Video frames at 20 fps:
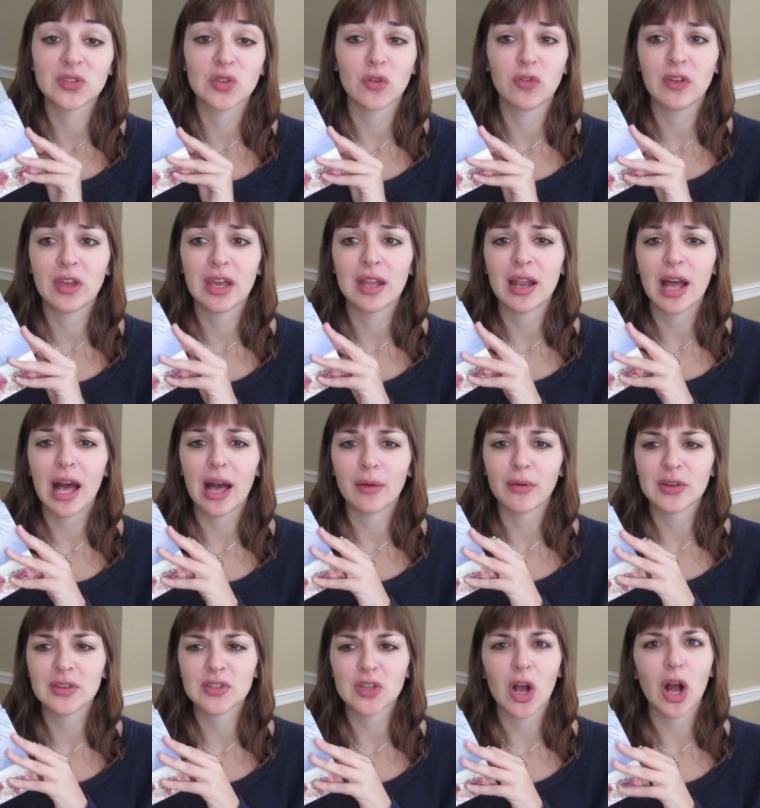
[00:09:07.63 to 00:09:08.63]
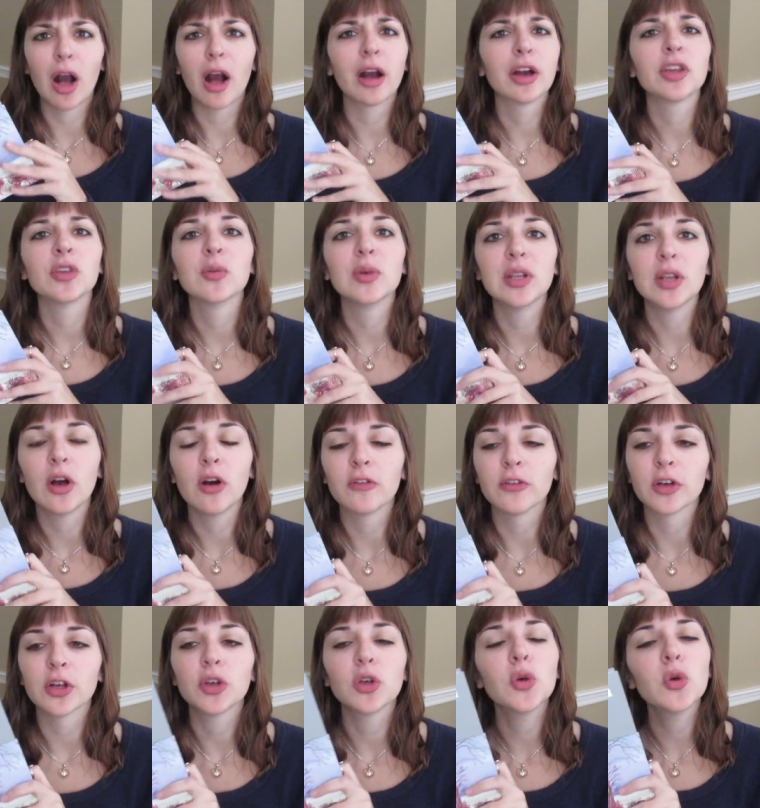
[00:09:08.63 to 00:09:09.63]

Sophia and Iris are arguing over